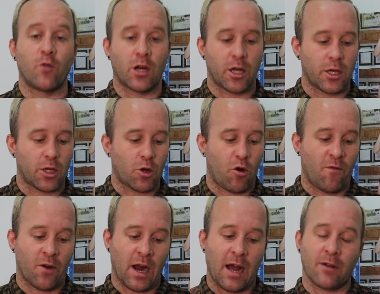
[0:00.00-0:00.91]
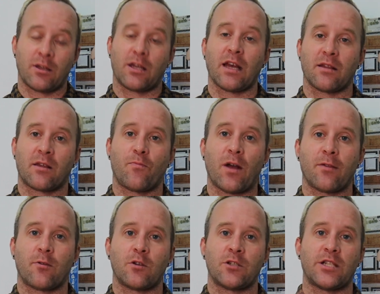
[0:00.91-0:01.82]
We're going to go over how to get
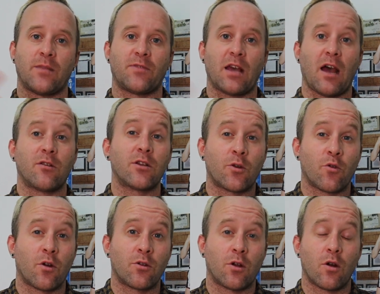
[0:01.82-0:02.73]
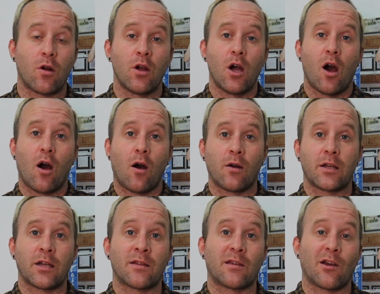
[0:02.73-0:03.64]
sponsorships, how to grow your
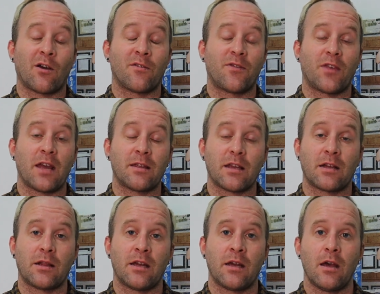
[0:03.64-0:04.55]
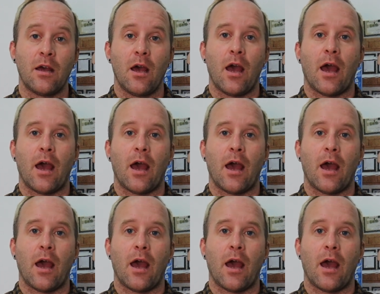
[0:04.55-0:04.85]
audience authentically,